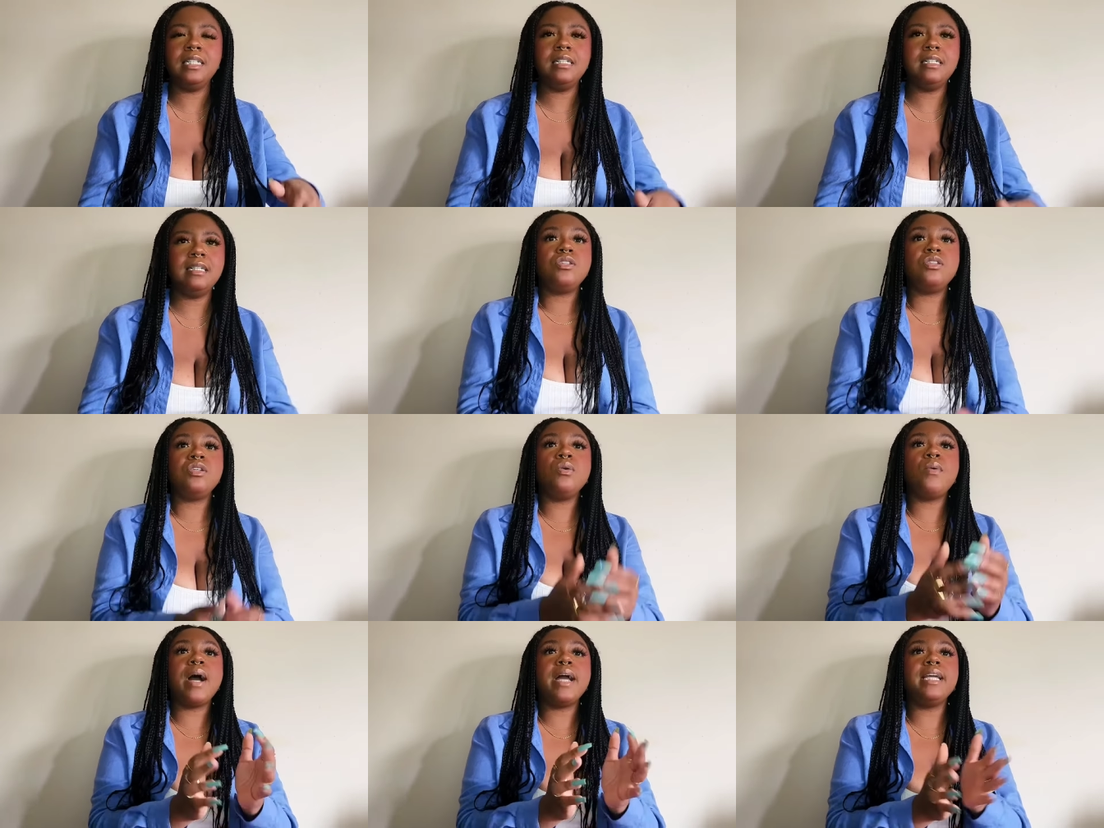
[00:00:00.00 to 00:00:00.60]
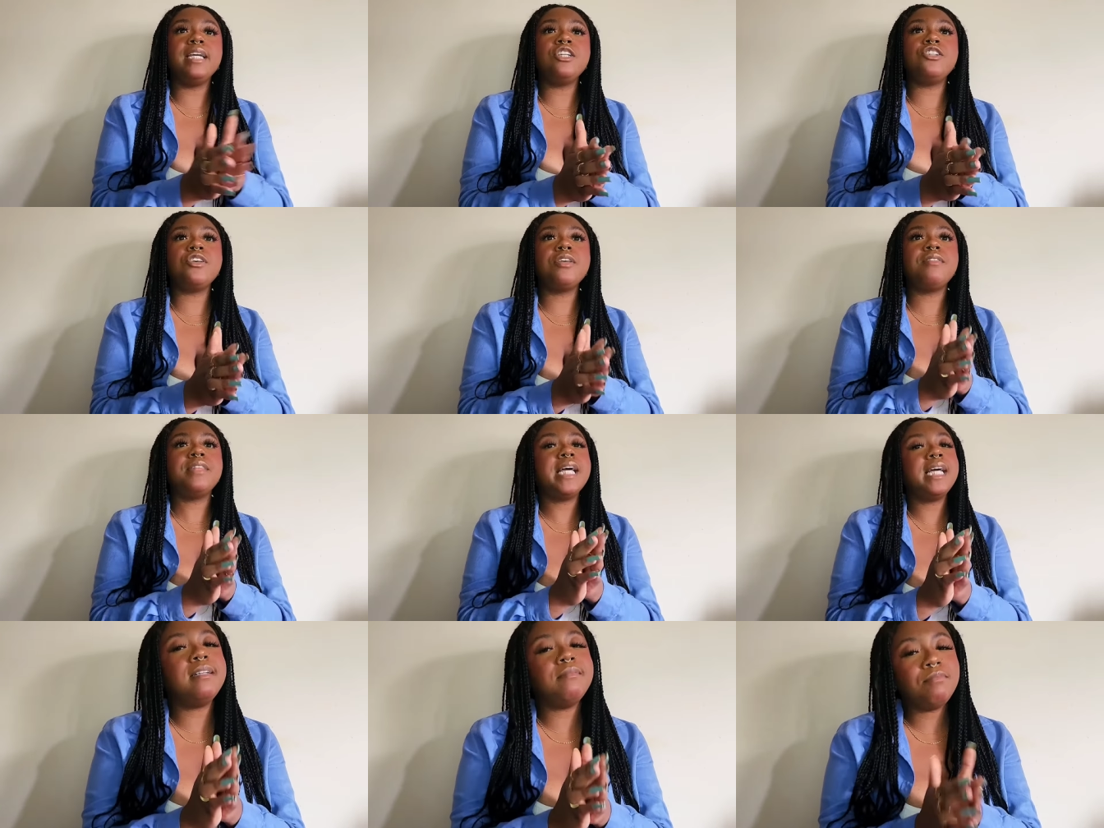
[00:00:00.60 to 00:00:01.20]
So Aisha
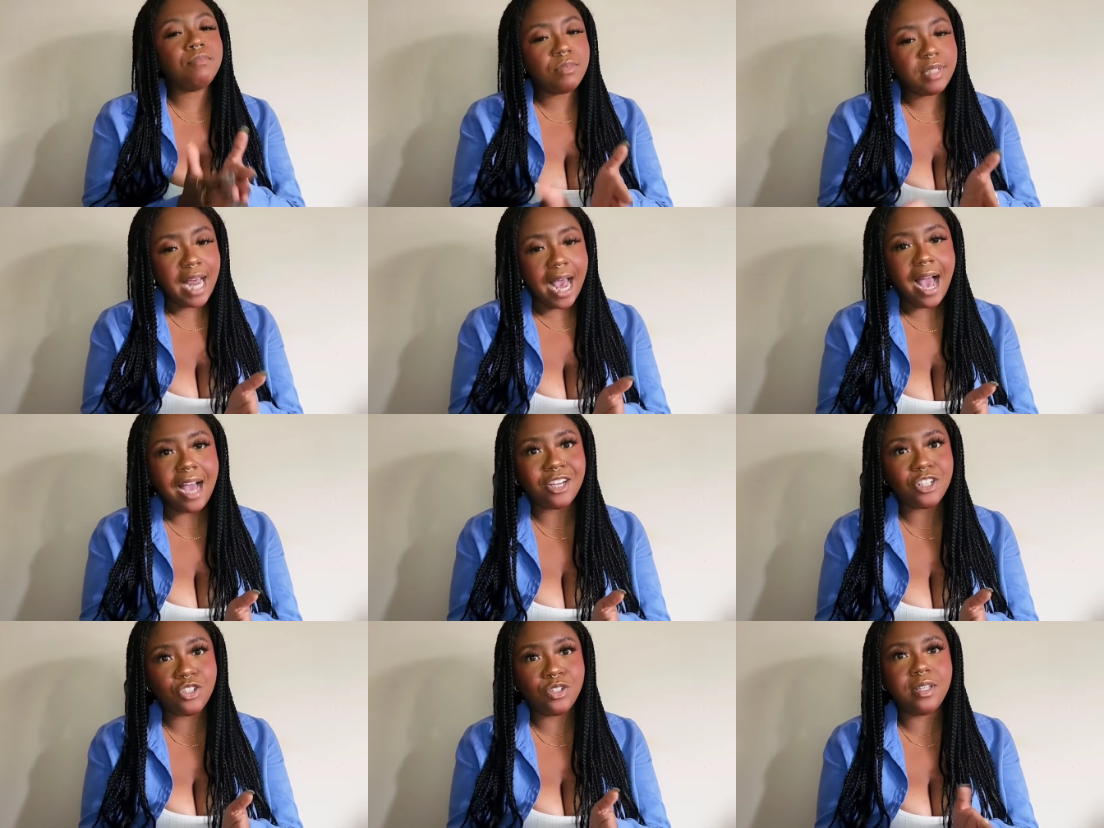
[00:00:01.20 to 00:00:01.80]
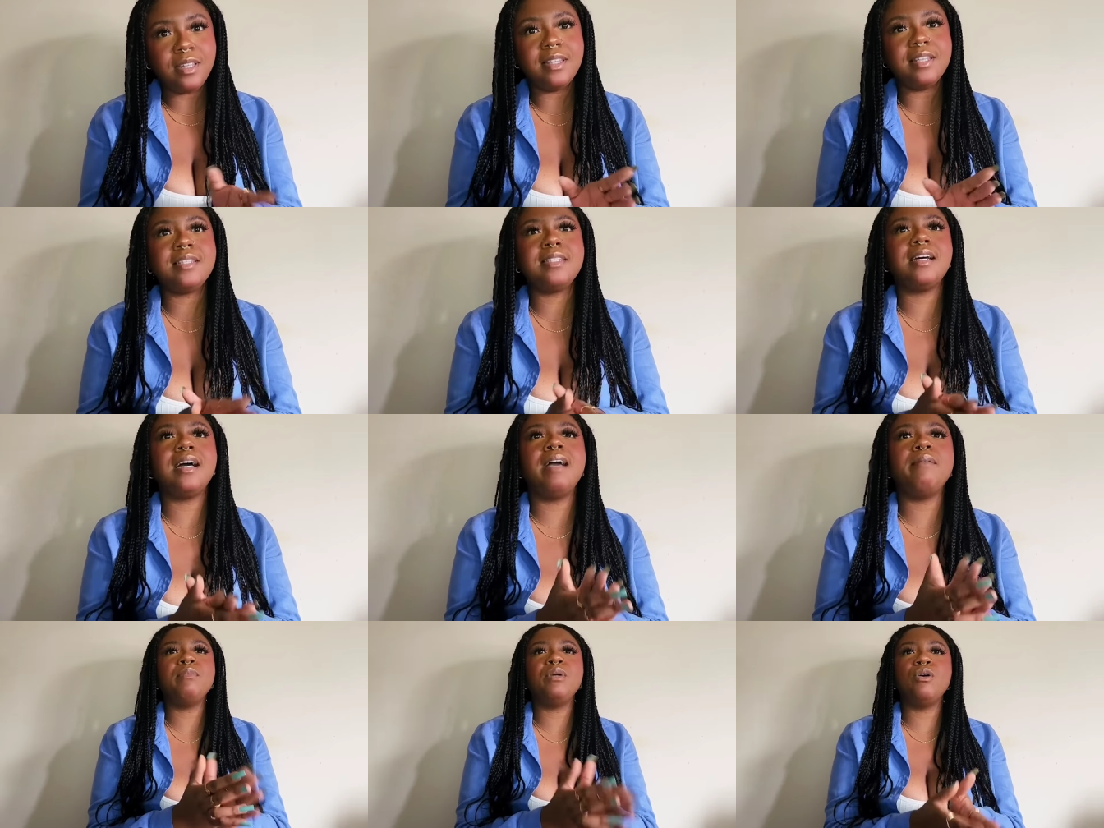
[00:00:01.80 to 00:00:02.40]
then, actually this
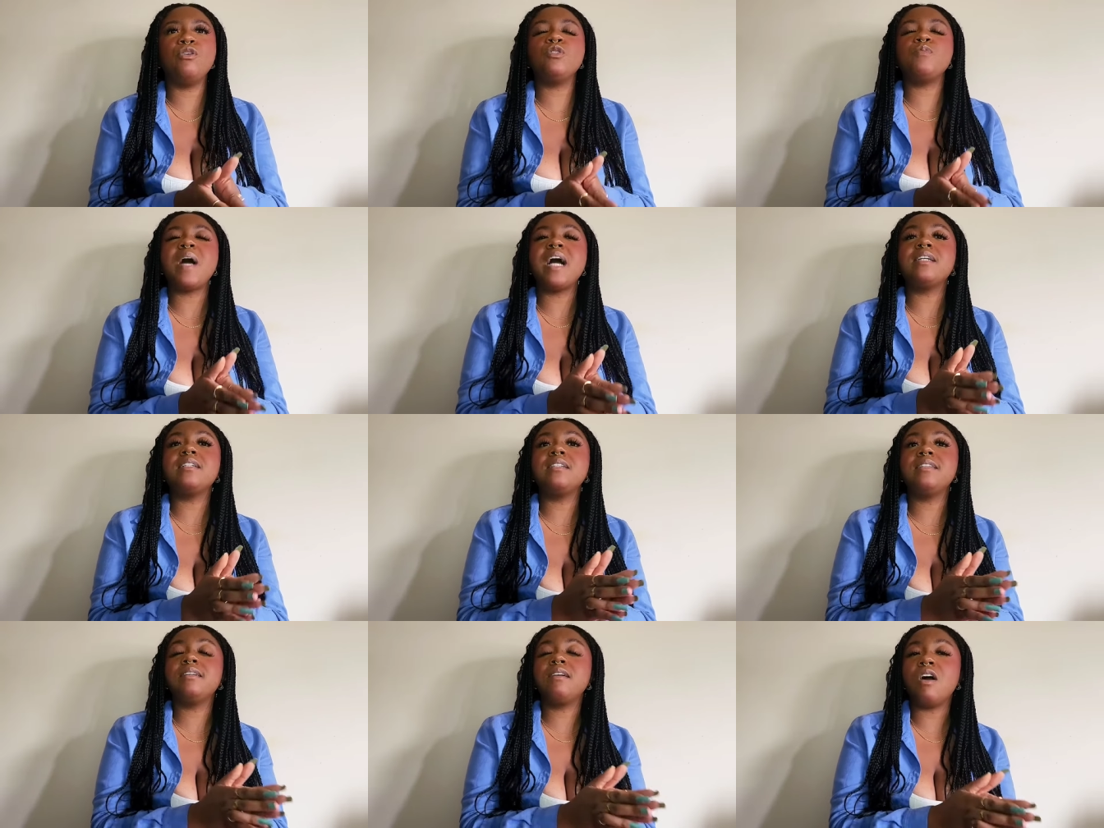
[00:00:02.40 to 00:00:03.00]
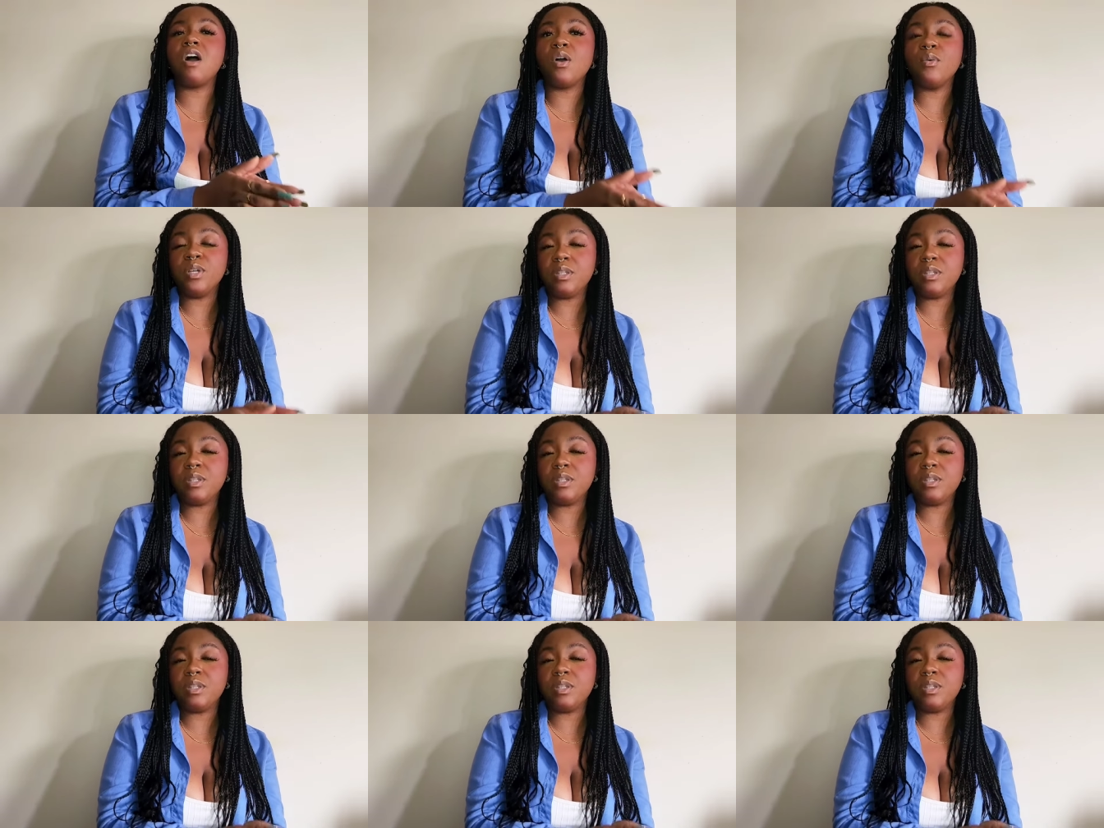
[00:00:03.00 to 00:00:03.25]
time, goes back to the car with